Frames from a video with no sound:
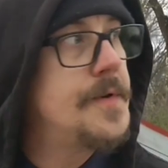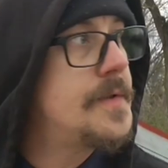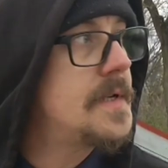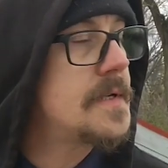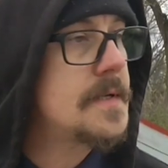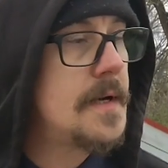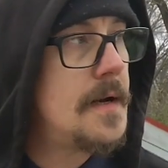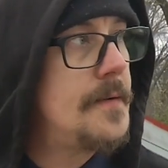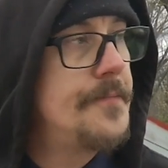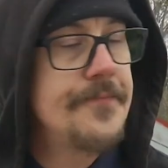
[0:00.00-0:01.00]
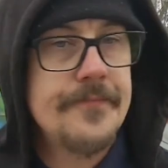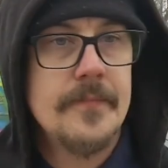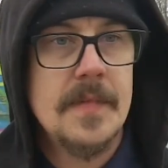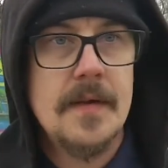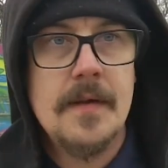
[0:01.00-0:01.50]
doing this um,
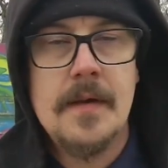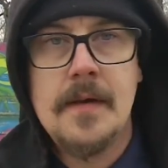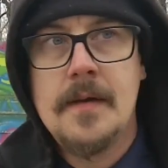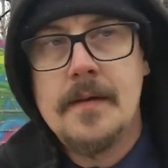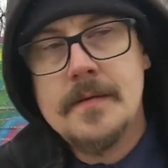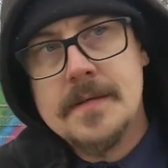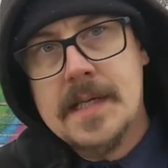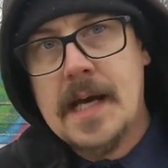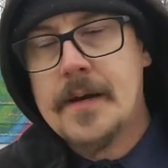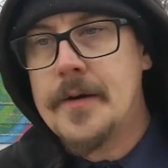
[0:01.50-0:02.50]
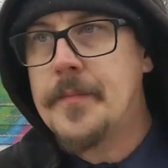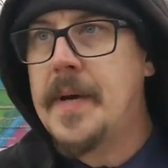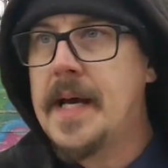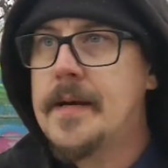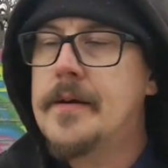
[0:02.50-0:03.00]
tattered
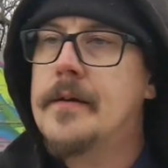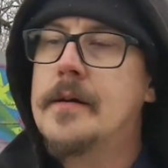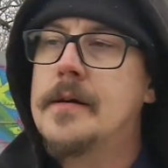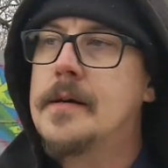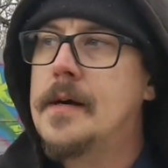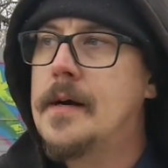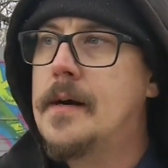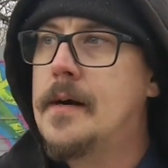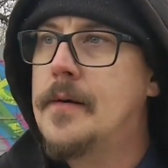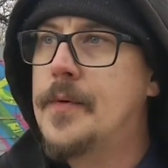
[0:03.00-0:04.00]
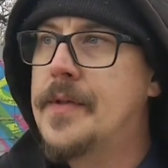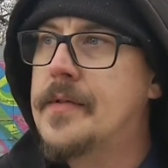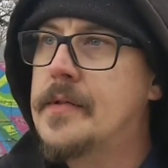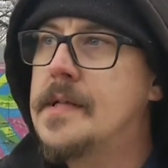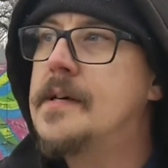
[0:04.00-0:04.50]
banner uh,
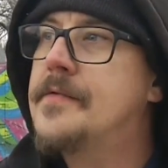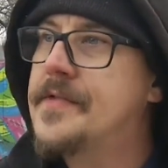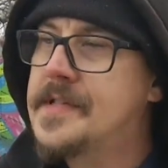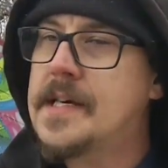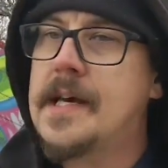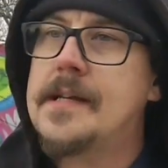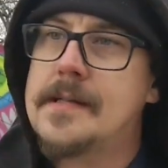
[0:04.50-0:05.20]
with Live Skate